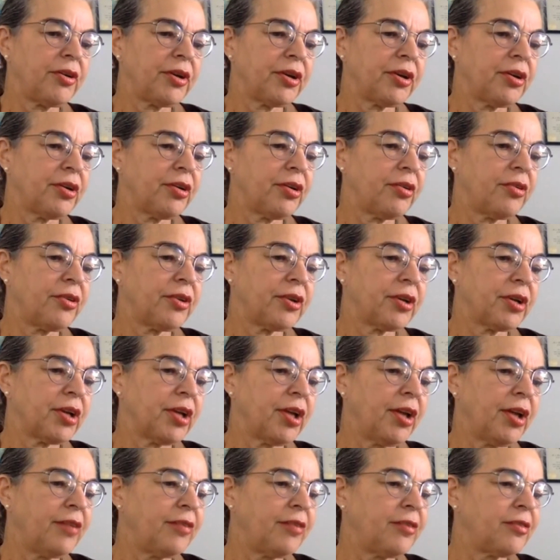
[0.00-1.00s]
on a
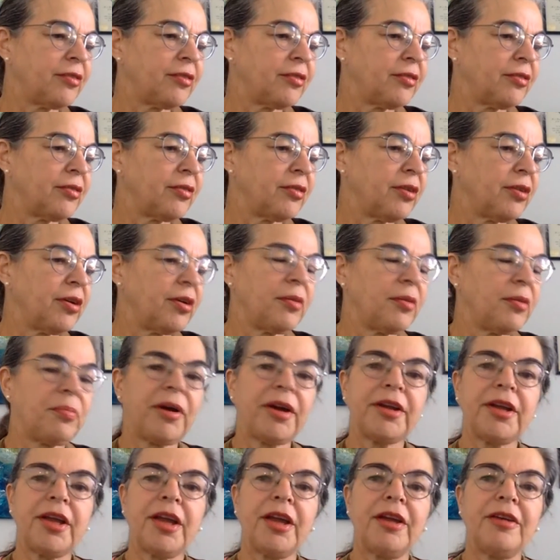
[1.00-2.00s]

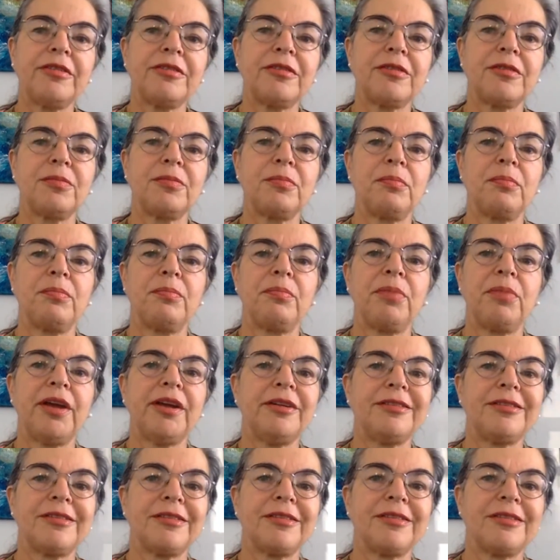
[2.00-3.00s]
case by case
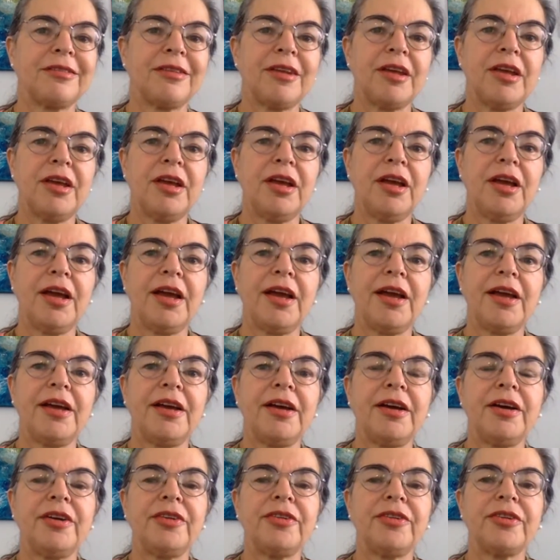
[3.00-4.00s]
basis,
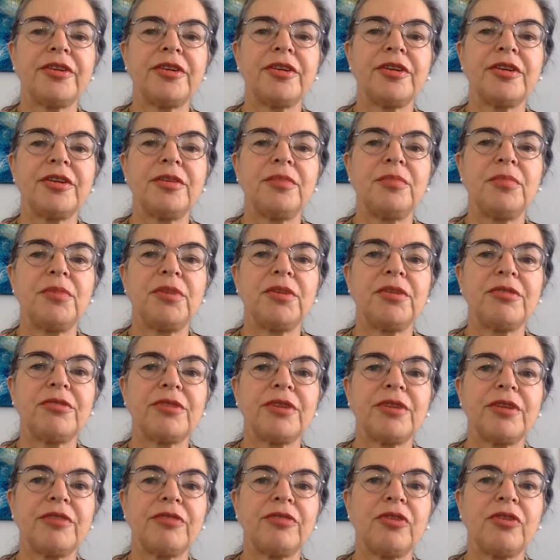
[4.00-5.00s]
and the
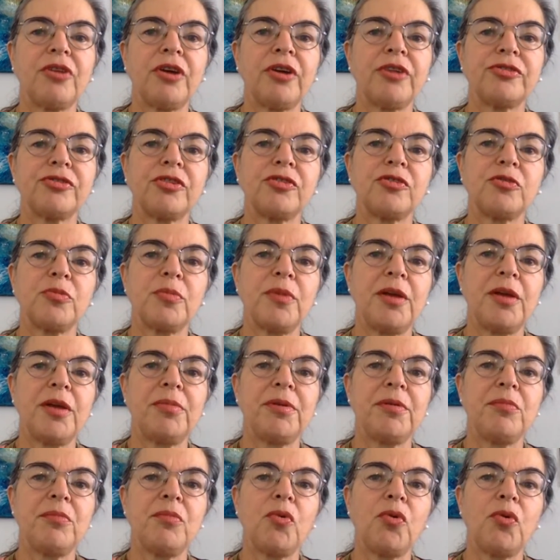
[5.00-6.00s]
administrative law judge
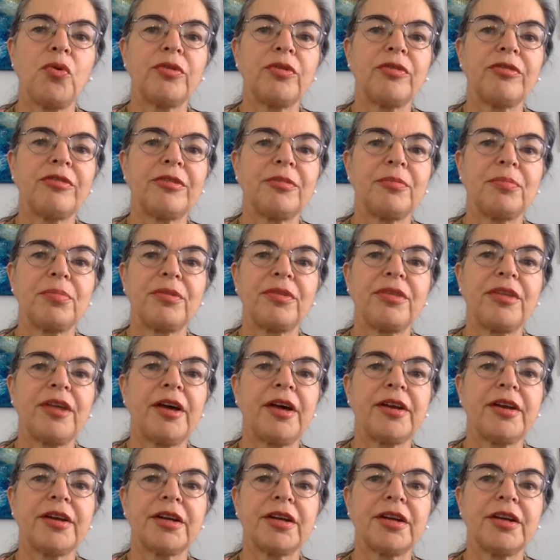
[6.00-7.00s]
may be more
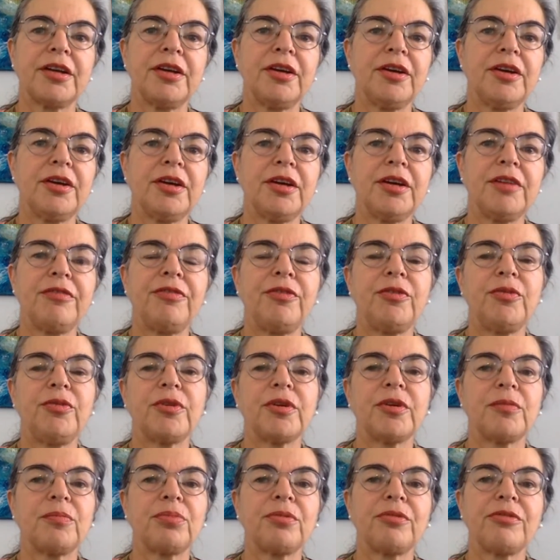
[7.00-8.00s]
sympathetic if
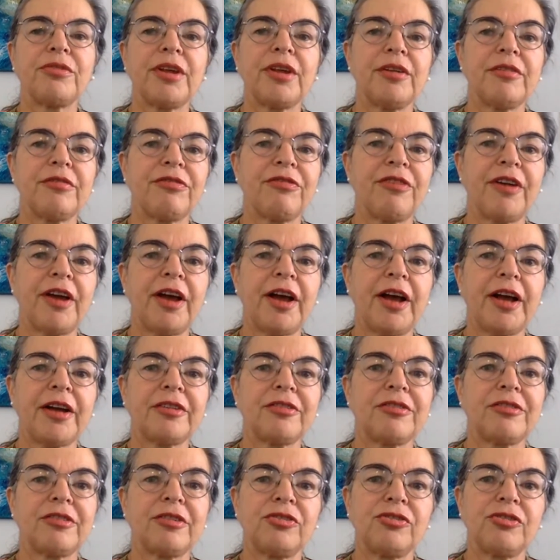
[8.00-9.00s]
you can present
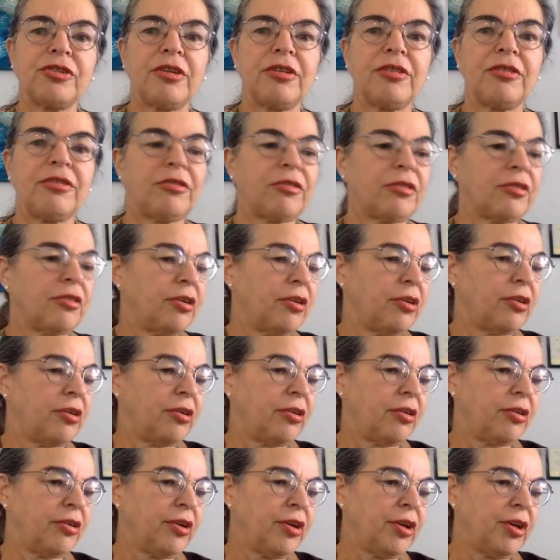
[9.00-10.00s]
facts such
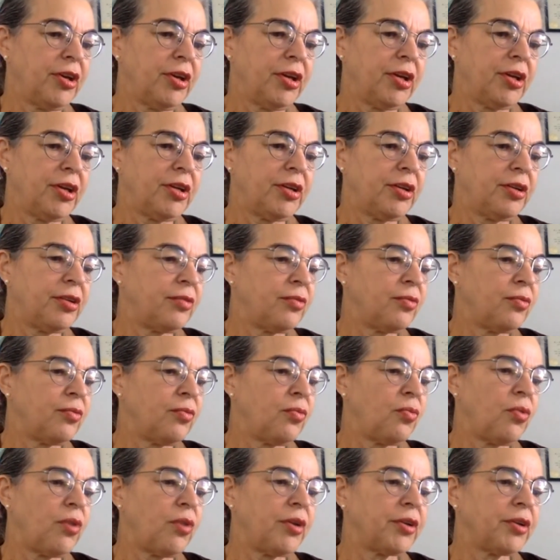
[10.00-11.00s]
as in
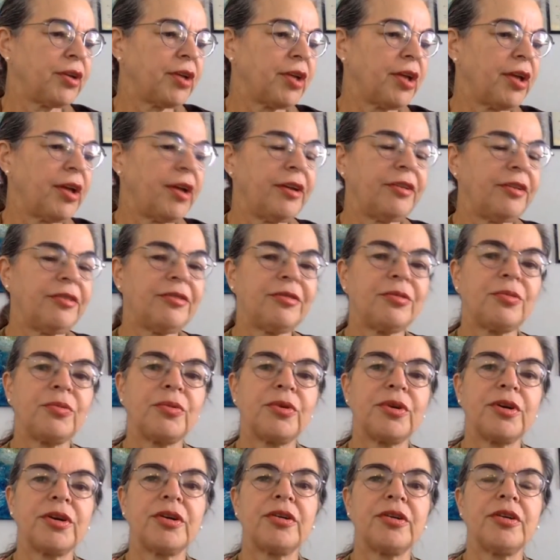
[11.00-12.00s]
one case
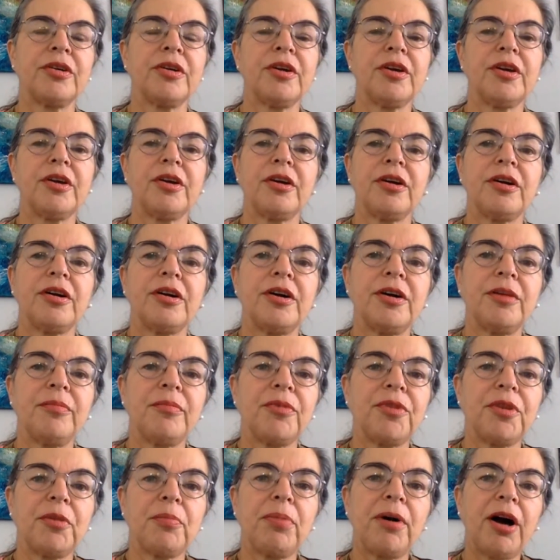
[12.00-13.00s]
where
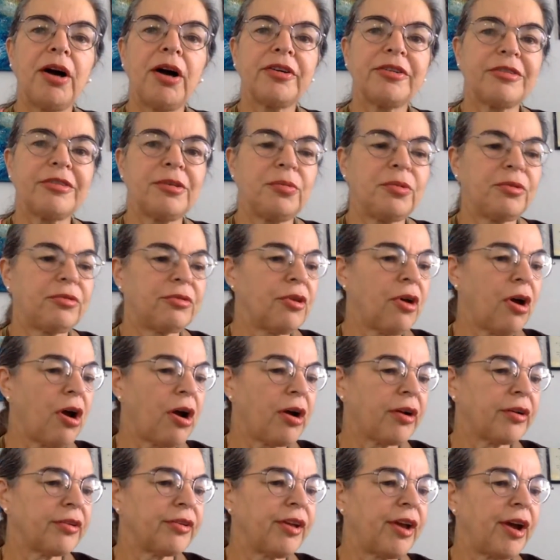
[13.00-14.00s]
the policy was
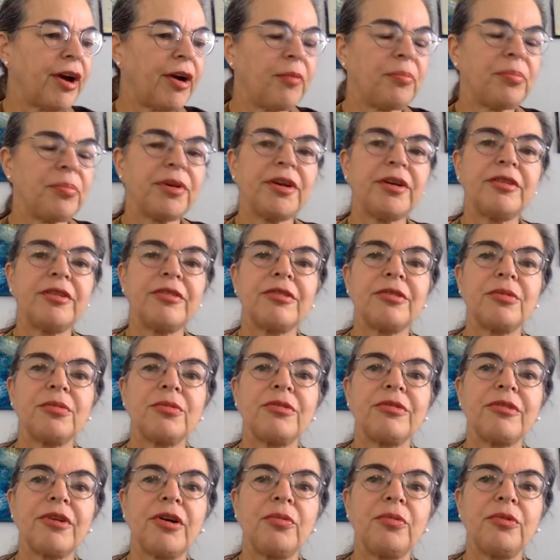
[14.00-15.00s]
knocked out because
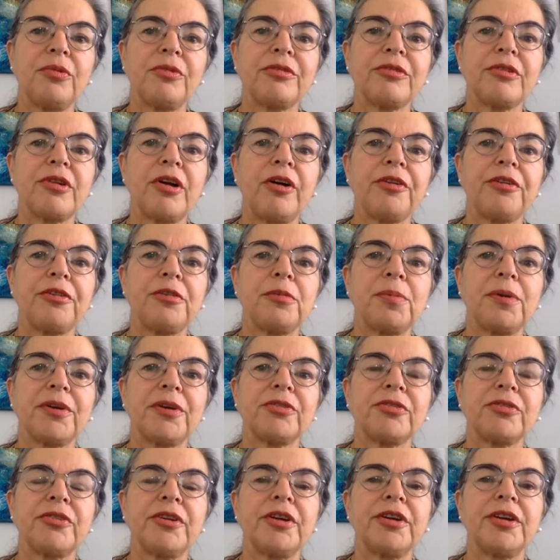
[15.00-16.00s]
the result was that all the
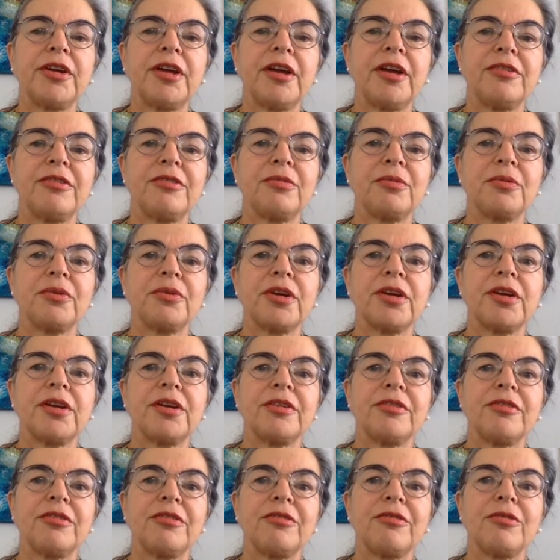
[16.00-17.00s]
special ed kids were
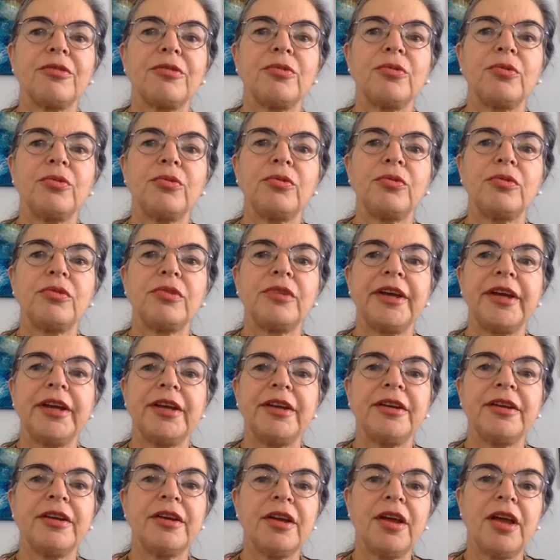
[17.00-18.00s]
getting to school
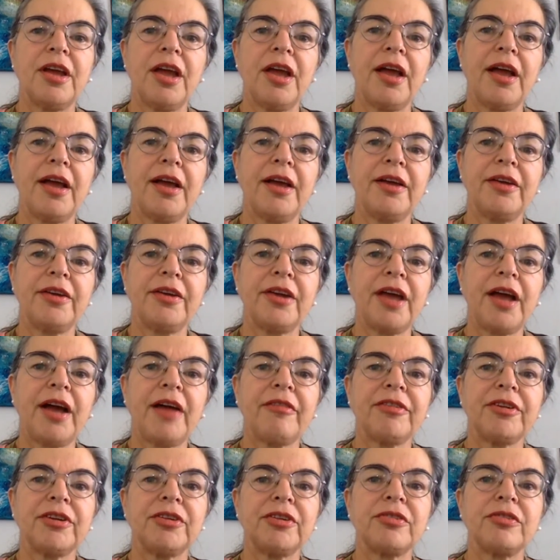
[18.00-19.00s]
late and
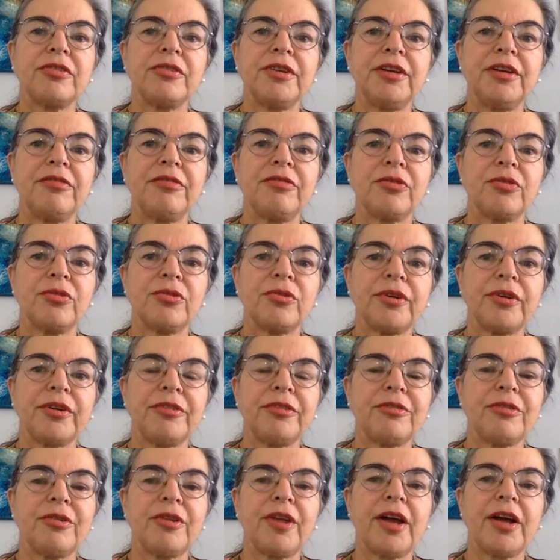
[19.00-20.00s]
having to leave
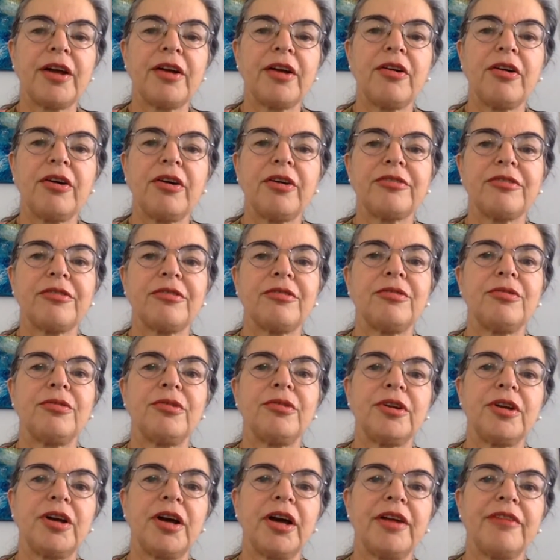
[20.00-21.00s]
early. So that
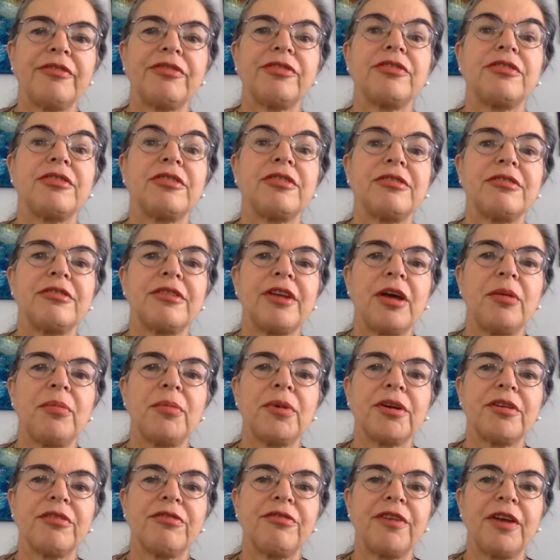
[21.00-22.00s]
constituted kind of
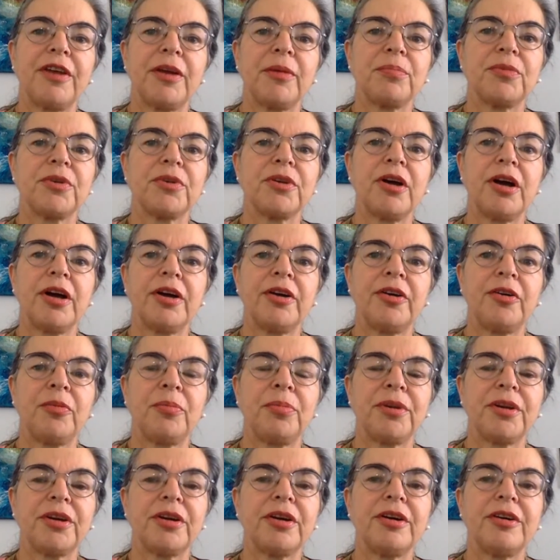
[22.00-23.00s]
systemic FAPE
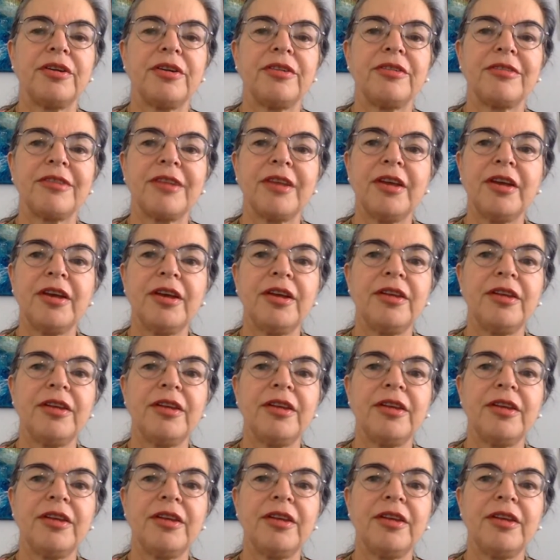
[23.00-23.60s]
denial because